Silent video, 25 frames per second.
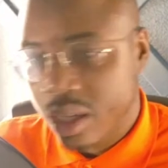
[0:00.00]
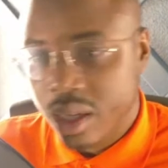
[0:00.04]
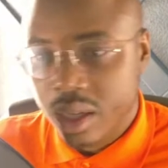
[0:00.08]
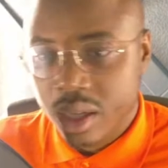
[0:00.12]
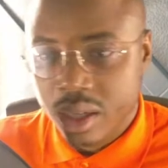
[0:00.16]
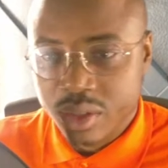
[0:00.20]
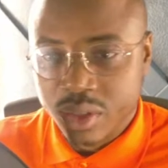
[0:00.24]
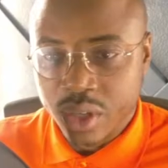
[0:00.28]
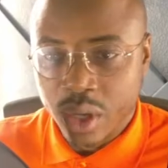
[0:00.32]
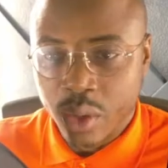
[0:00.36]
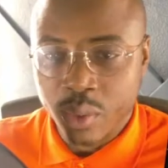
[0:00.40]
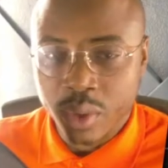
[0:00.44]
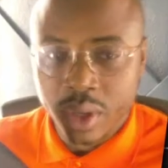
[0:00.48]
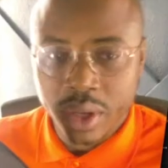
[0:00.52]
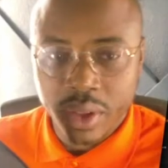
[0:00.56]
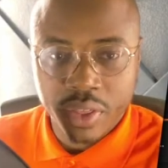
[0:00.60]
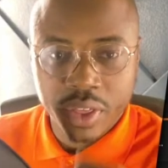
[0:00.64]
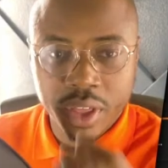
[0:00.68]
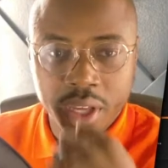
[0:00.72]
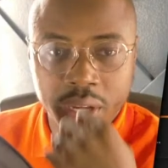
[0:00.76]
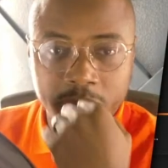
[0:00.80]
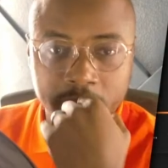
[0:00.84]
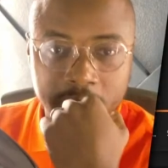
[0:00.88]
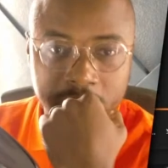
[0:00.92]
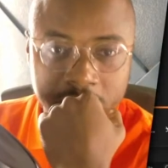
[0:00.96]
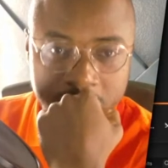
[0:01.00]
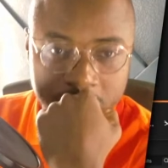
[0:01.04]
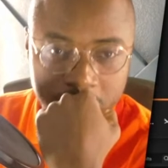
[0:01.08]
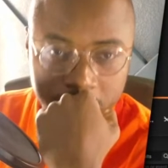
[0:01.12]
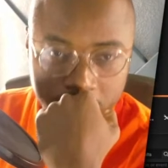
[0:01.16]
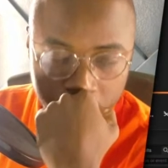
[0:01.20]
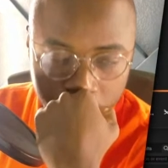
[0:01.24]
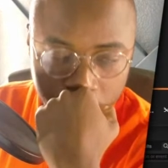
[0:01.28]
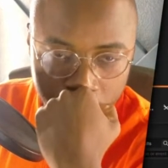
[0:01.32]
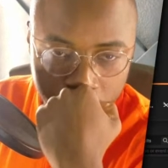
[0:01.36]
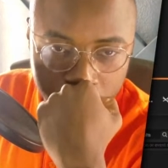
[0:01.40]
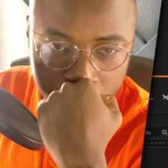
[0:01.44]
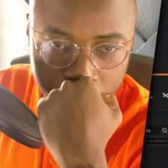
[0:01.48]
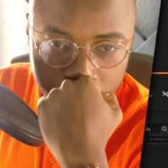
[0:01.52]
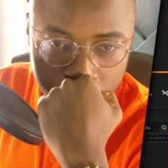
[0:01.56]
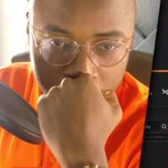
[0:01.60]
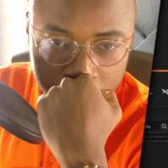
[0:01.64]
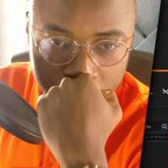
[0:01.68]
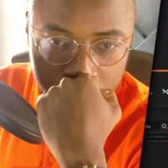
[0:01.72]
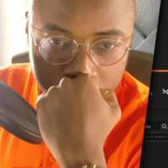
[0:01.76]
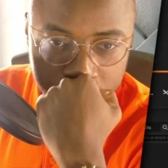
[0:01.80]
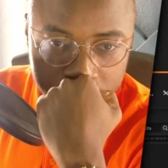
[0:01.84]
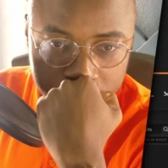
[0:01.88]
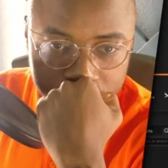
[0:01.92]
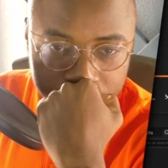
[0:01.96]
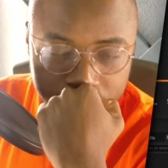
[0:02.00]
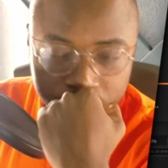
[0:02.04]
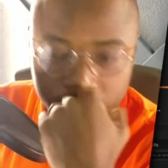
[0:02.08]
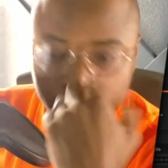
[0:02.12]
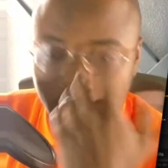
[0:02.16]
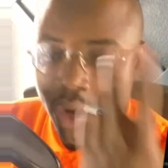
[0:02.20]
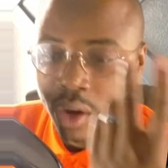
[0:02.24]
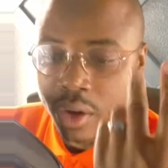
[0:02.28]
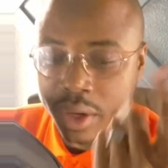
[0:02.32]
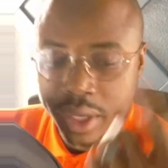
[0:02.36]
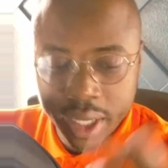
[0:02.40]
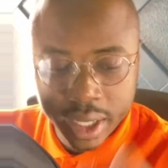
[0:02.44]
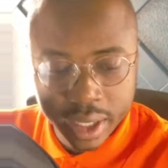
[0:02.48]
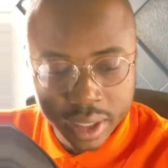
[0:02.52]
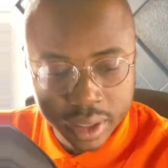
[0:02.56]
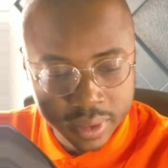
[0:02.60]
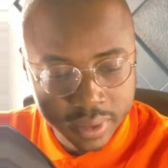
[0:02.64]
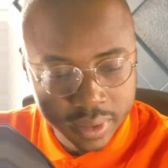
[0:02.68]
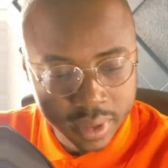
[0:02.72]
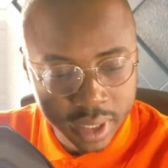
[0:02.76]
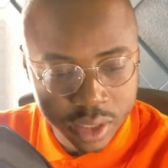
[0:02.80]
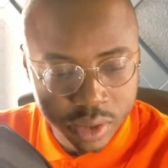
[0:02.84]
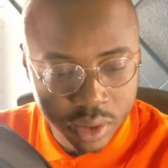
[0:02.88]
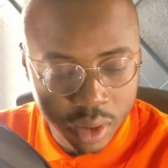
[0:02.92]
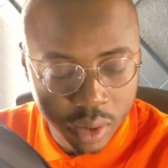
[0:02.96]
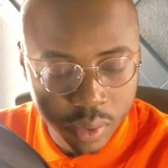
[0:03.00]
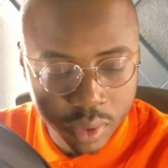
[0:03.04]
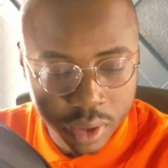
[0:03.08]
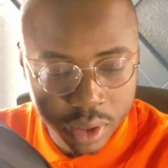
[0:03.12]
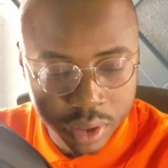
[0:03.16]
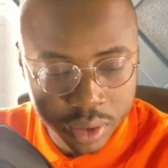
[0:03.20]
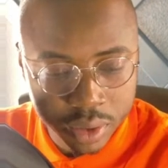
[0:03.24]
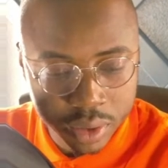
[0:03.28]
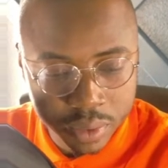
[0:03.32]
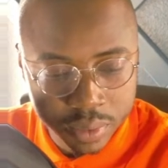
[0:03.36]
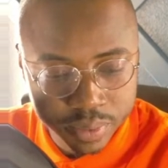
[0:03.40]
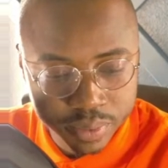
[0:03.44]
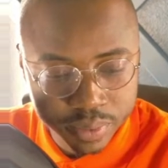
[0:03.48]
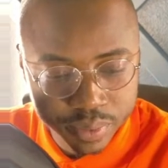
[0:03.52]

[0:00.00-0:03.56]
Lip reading: So I want to think about something real quick. Oh, yeah, that's what I want to do.